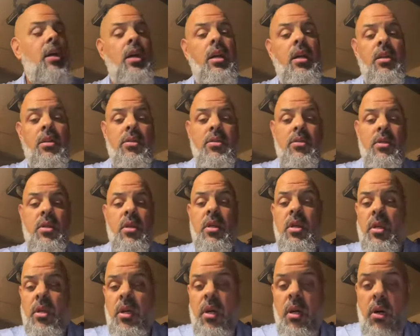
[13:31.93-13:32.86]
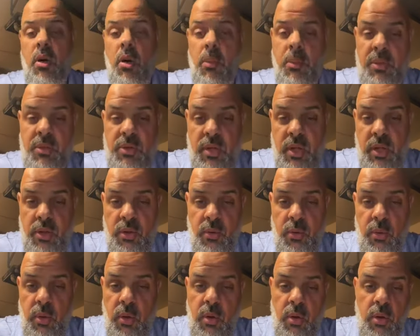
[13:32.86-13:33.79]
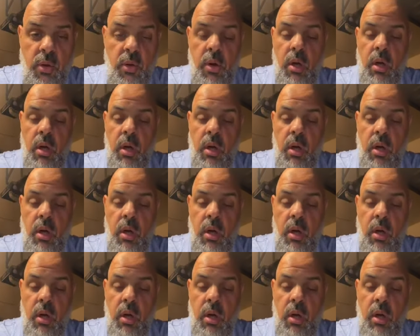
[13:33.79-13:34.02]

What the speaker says: it is the homosexual,